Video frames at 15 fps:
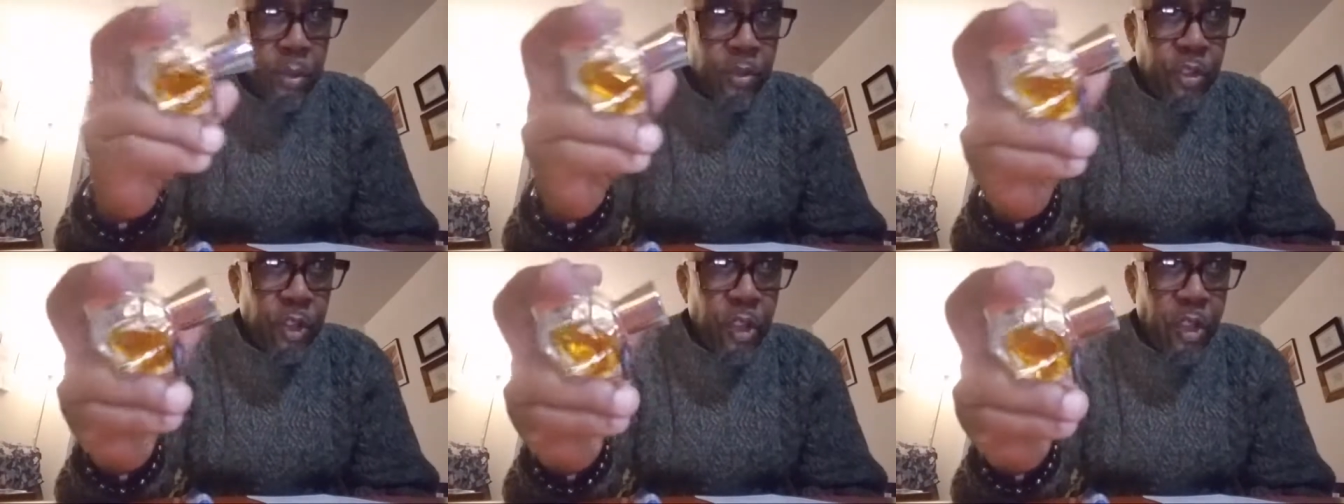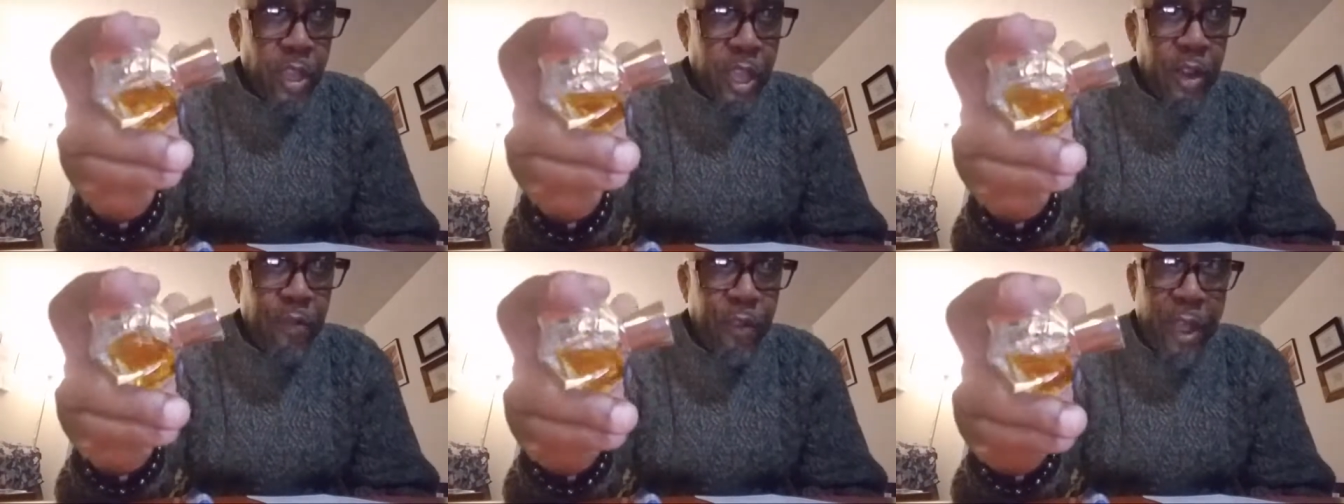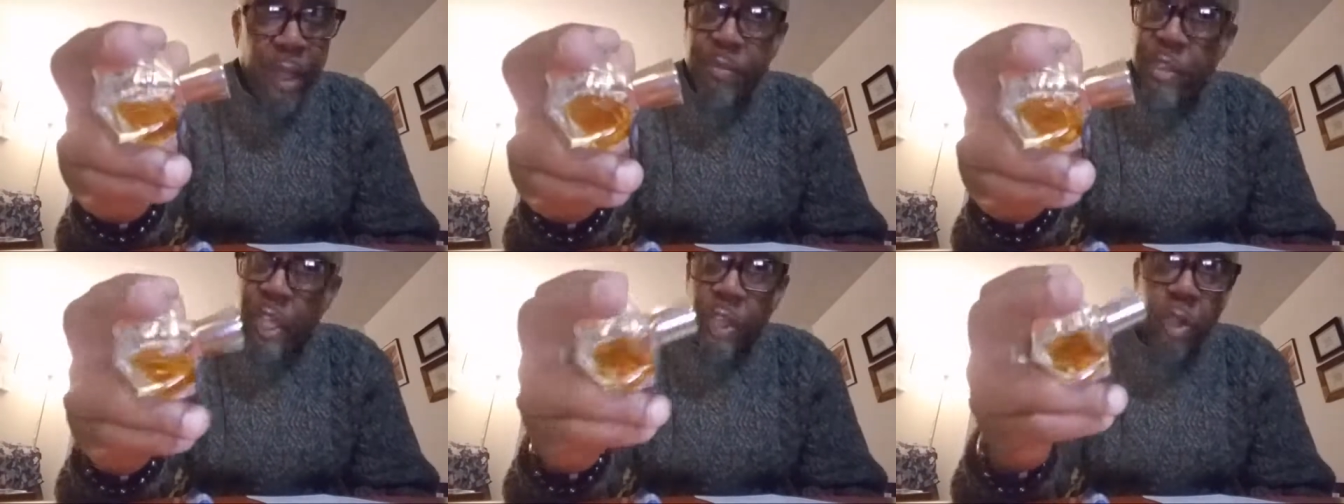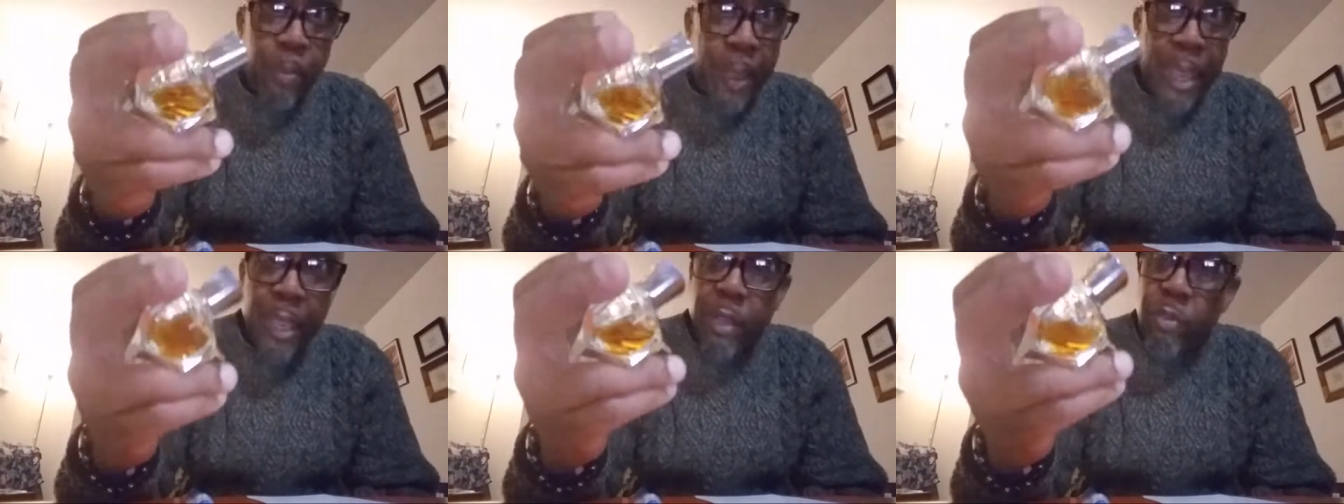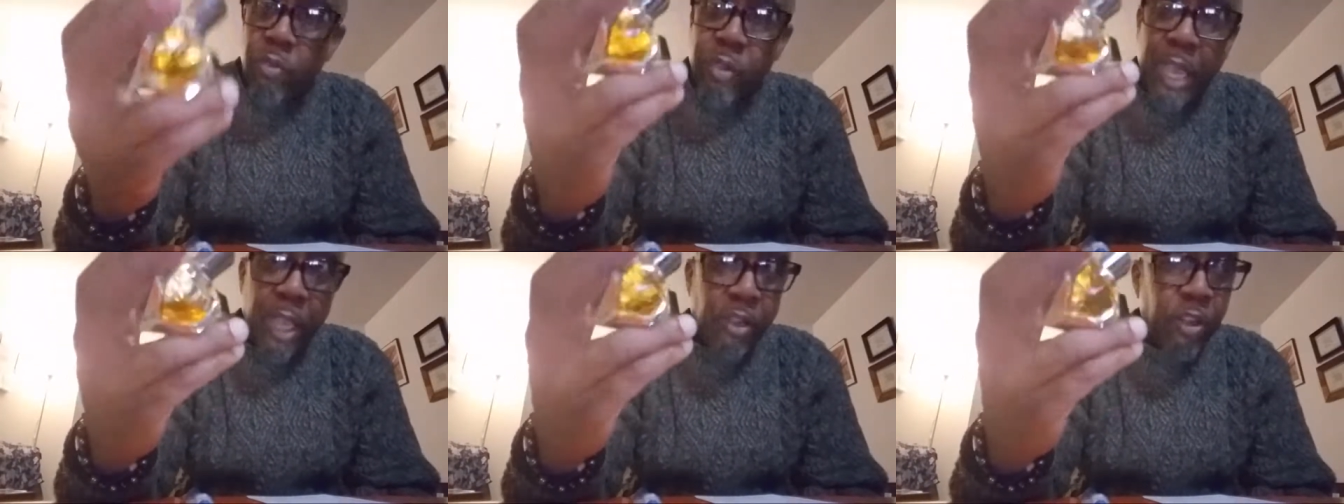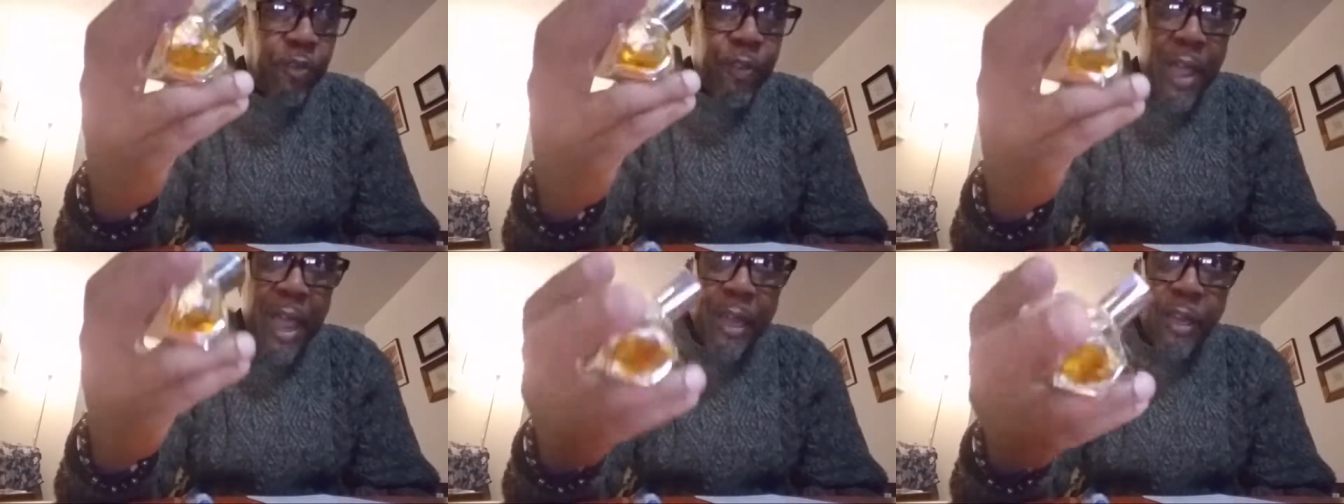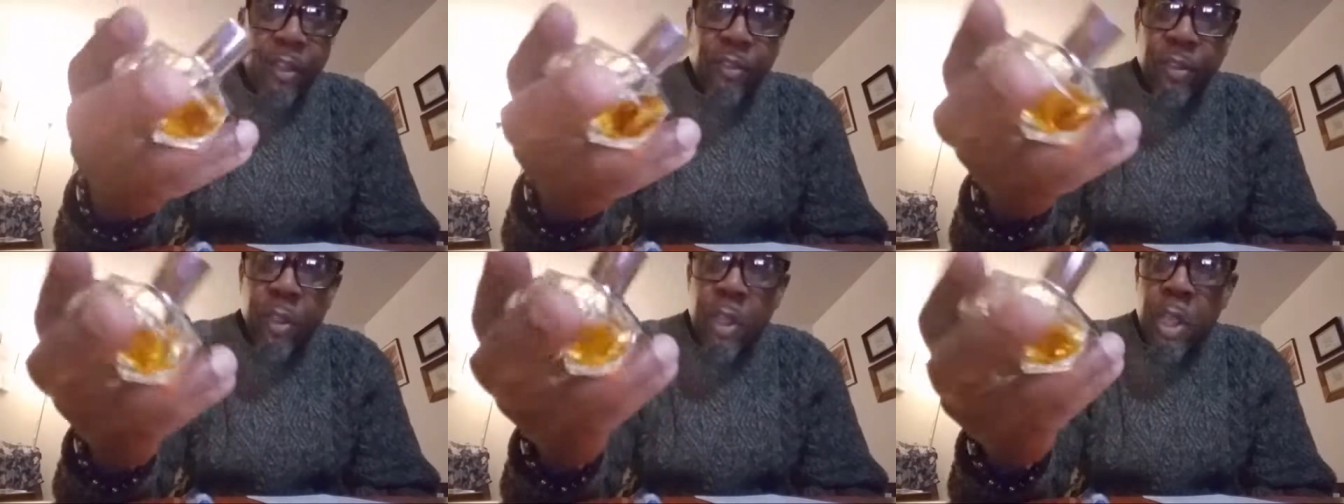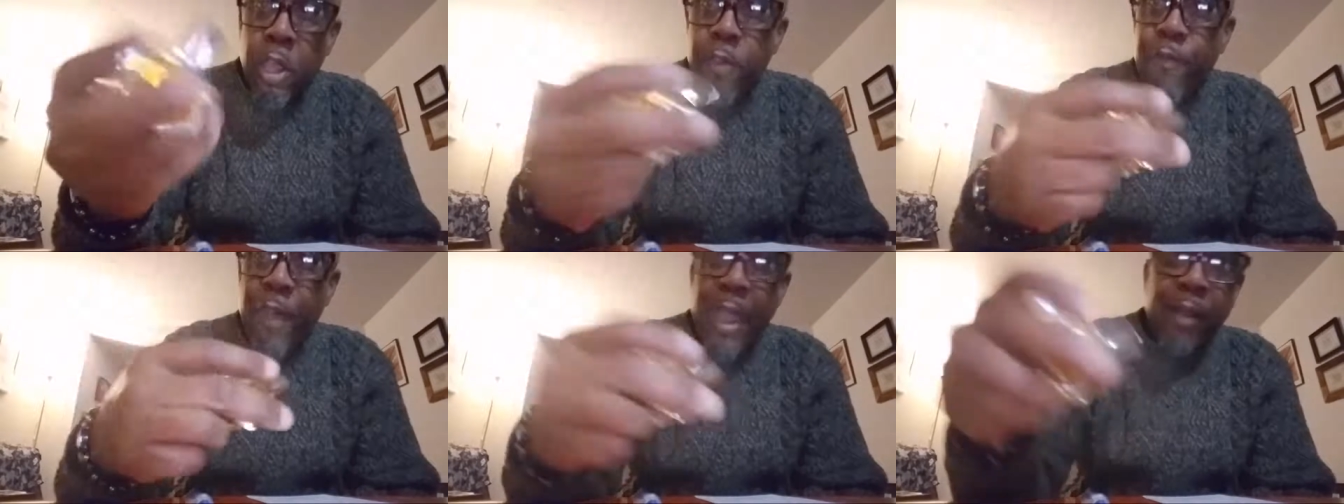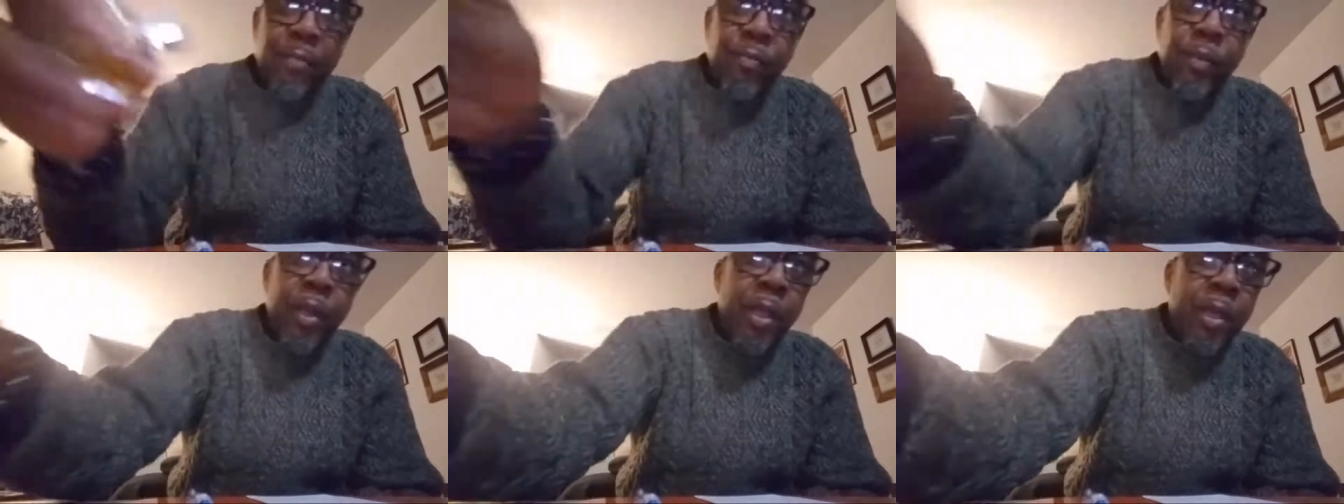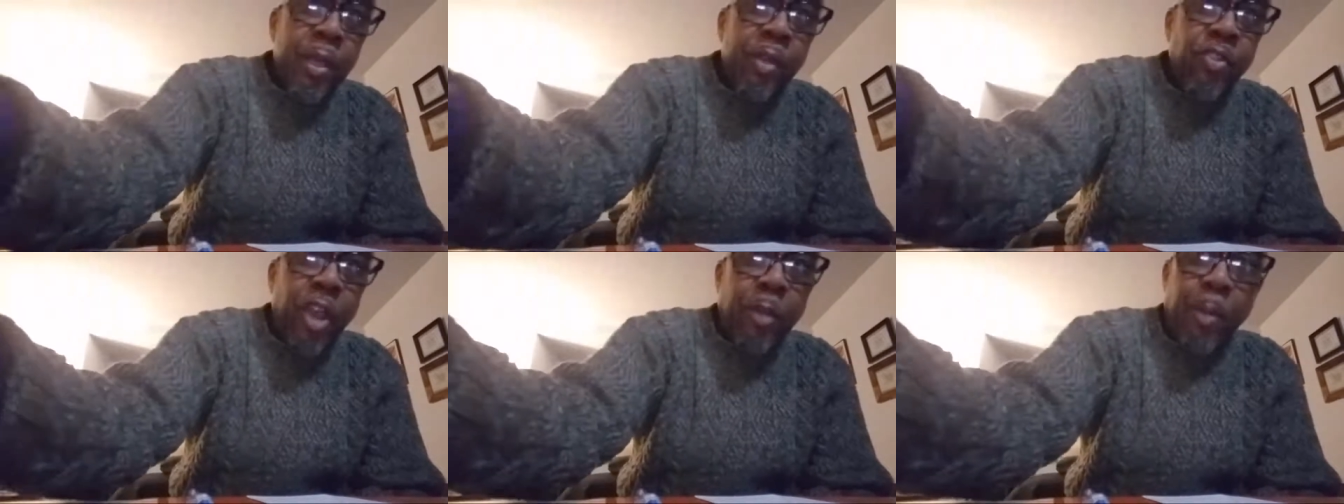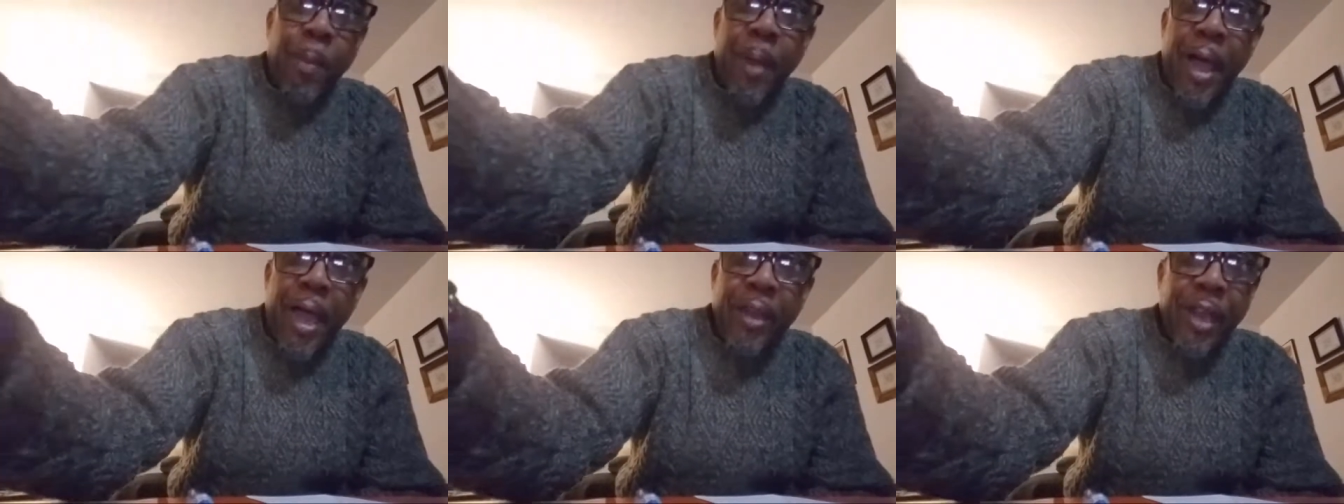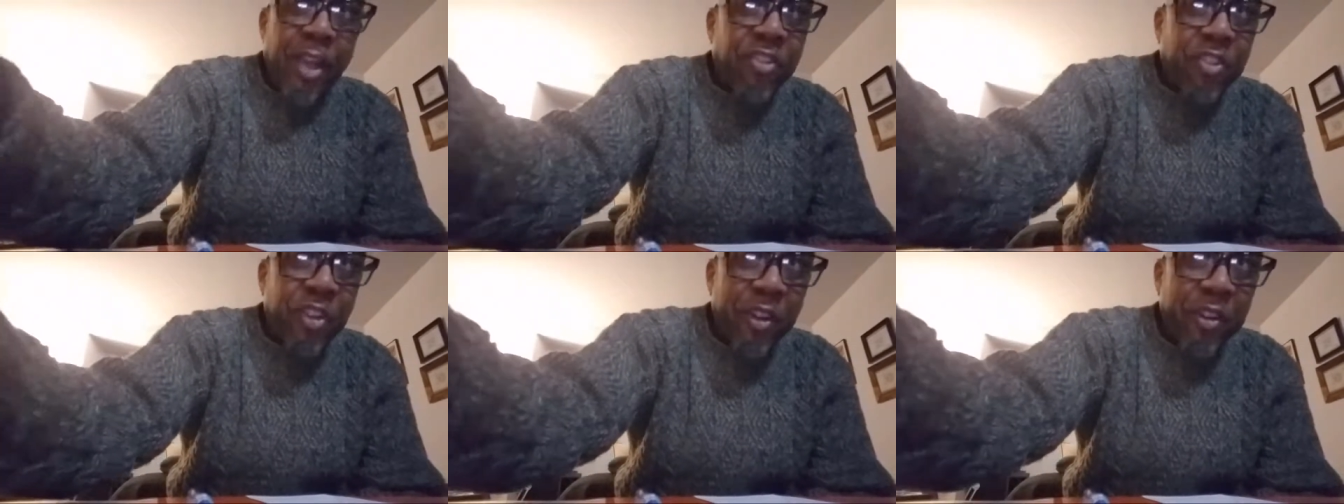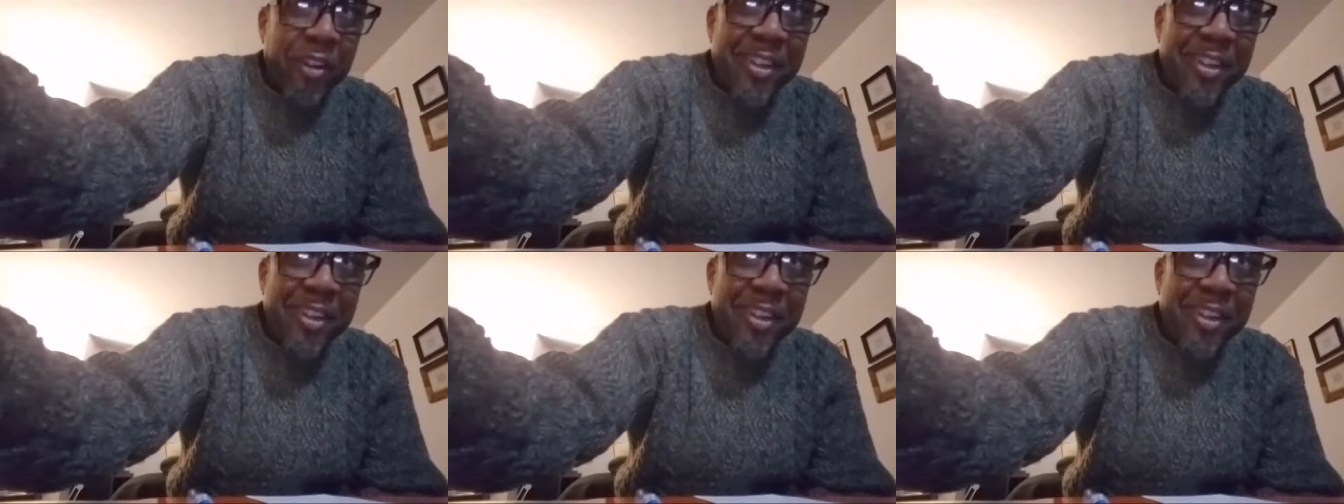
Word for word: Took you a year to find. I'm telling you, man, you can't just find this. In fact, change my mind. Not selling